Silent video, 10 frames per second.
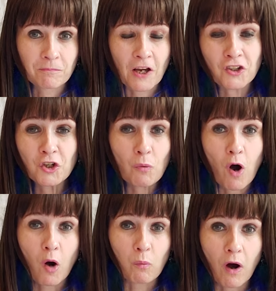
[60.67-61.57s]
and you
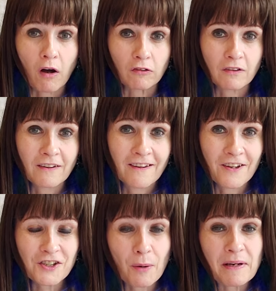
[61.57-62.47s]
are one.
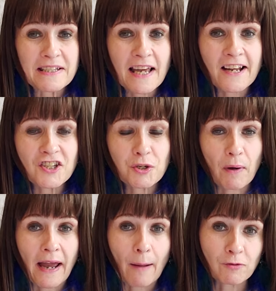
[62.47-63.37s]
So he's saying to you,
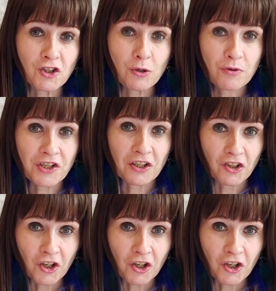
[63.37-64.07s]
I am choosing